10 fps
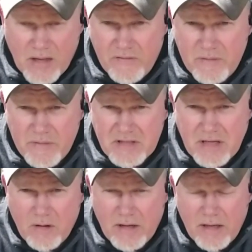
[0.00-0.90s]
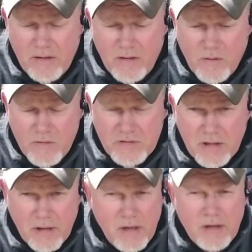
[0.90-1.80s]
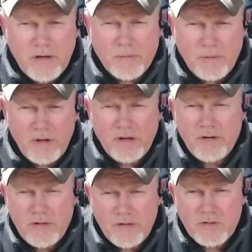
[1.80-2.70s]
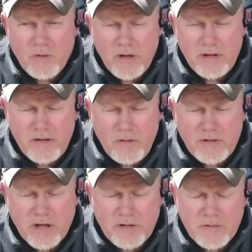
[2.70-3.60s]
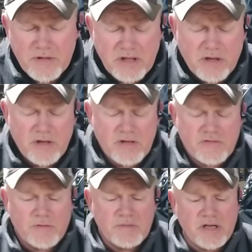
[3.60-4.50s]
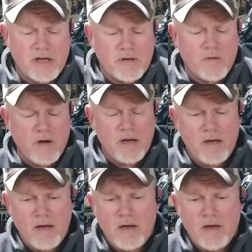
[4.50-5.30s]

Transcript: If you missed out on those, you're really going to enjoy the new Tundra series from St. Croix.